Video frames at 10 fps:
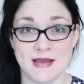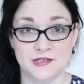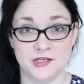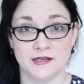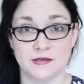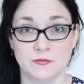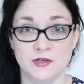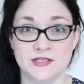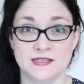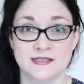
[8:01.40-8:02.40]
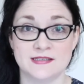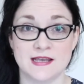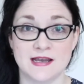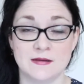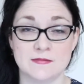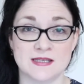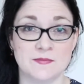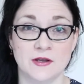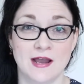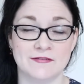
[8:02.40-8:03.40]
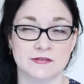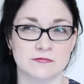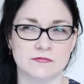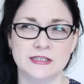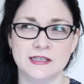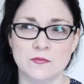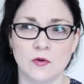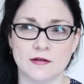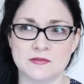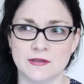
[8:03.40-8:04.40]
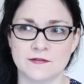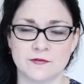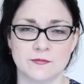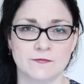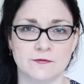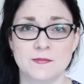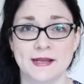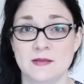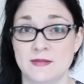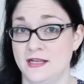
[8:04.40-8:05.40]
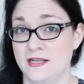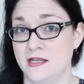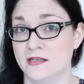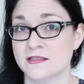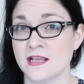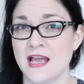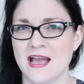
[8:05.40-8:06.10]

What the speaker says: magic, which is something I haven't really worked with for many years,